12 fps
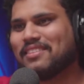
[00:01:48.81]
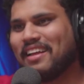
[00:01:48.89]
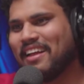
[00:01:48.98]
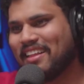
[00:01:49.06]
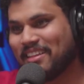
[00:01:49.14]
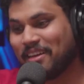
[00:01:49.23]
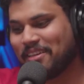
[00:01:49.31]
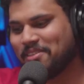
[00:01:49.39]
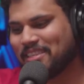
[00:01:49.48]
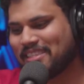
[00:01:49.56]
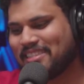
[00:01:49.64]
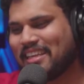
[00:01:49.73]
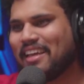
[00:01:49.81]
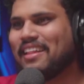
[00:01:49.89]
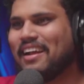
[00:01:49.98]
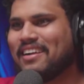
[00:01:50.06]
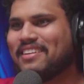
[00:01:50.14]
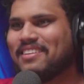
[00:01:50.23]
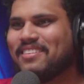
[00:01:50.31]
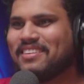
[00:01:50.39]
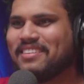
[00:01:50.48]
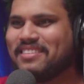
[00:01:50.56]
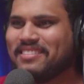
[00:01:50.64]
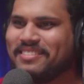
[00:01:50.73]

Yeah. And then he'll just say that. Yeah.